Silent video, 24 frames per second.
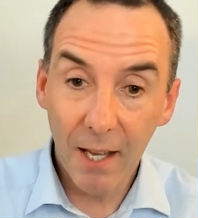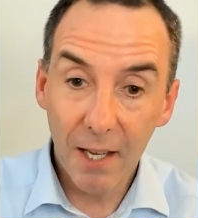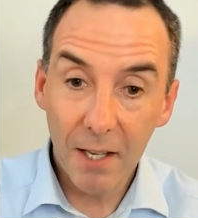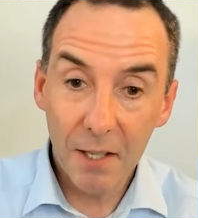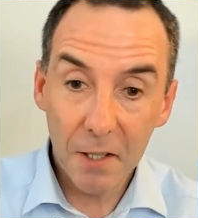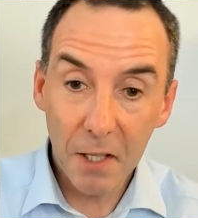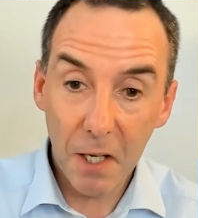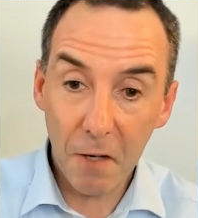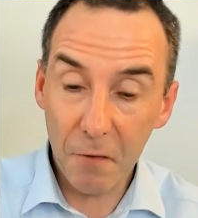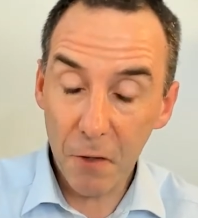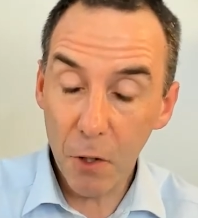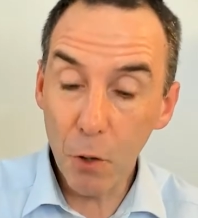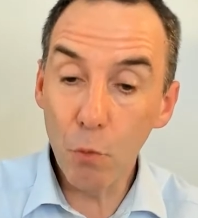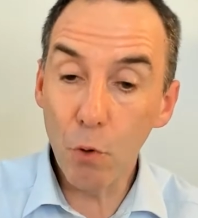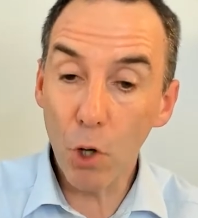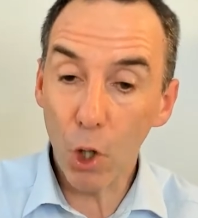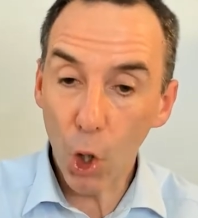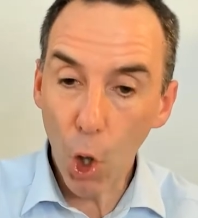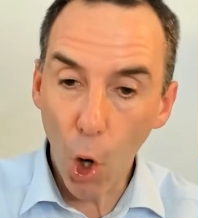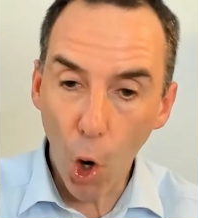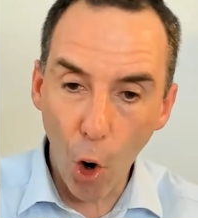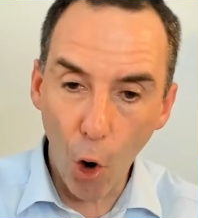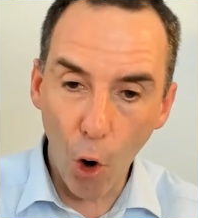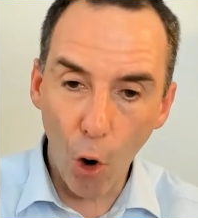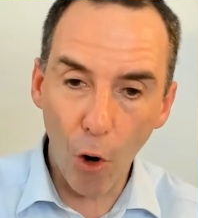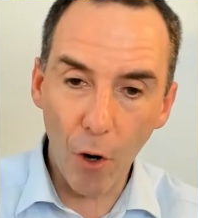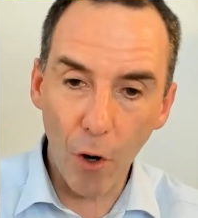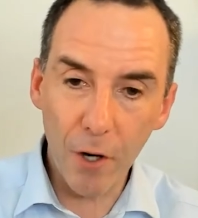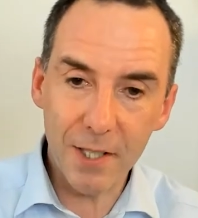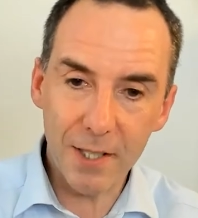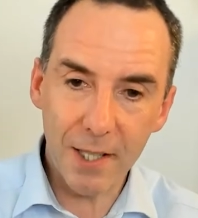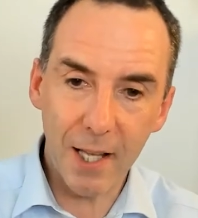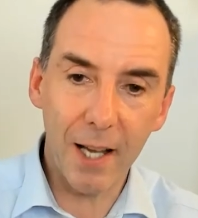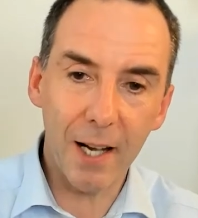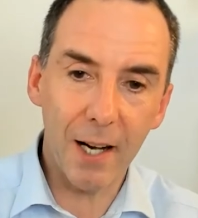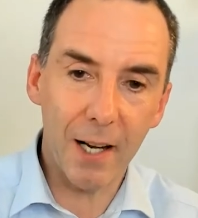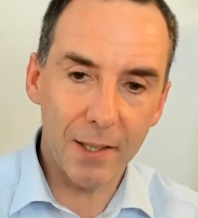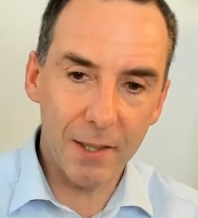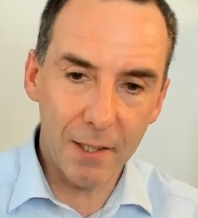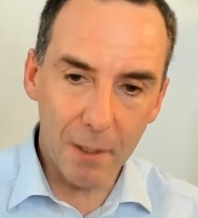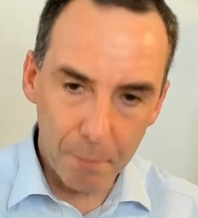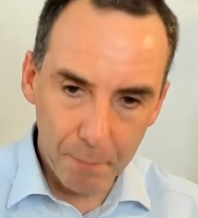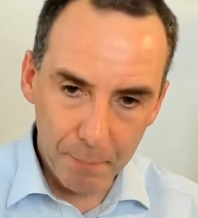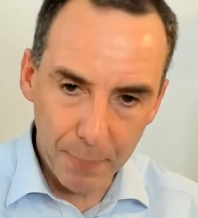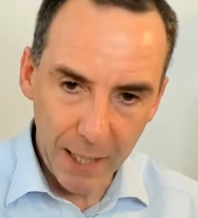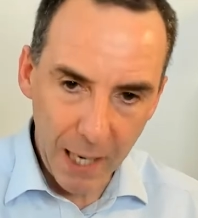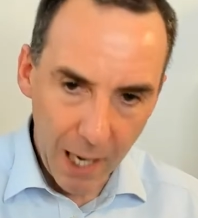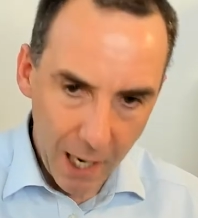if you record that on the
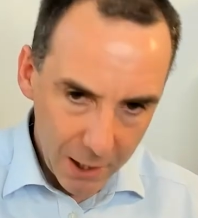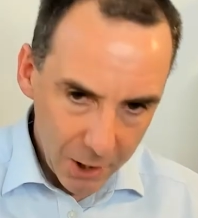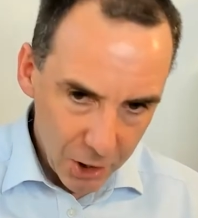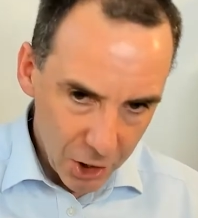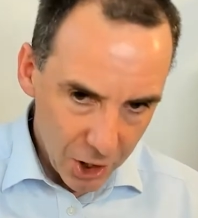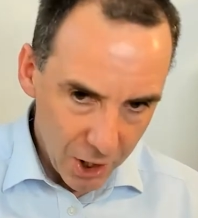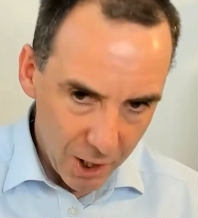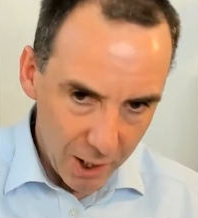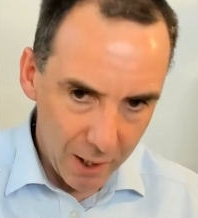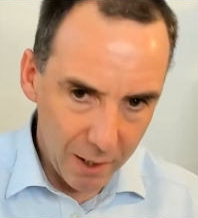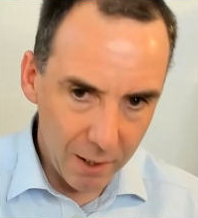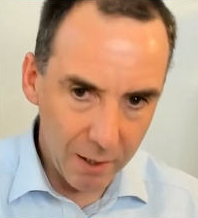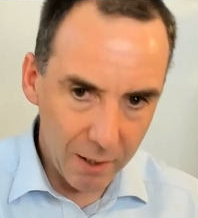blockchain,